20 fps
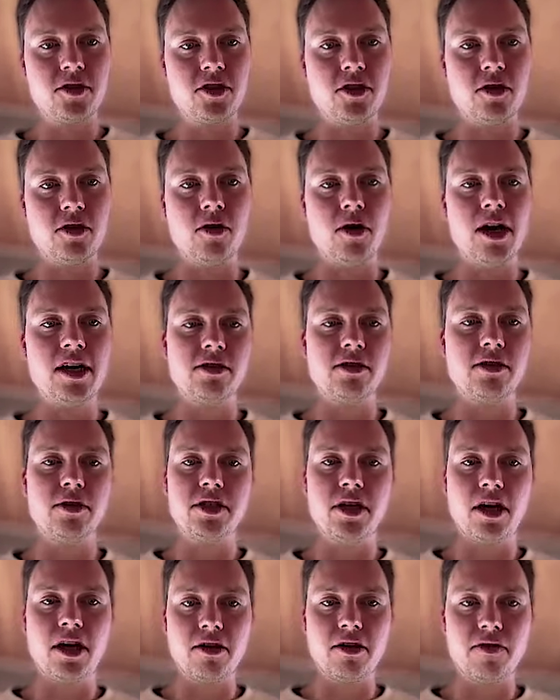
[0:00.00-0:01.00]
So as a
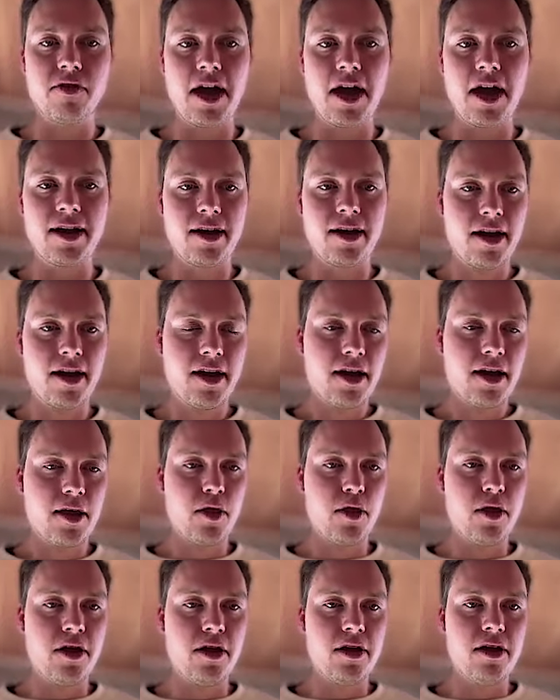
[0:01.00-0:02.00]
result of that,
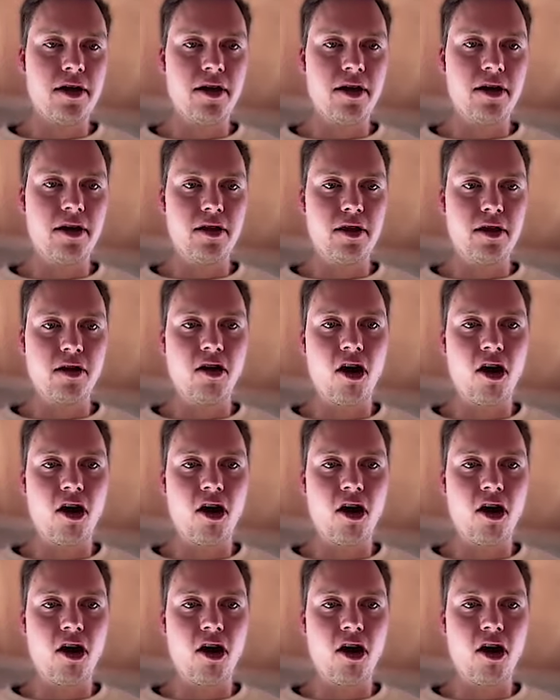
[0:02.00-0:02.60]
the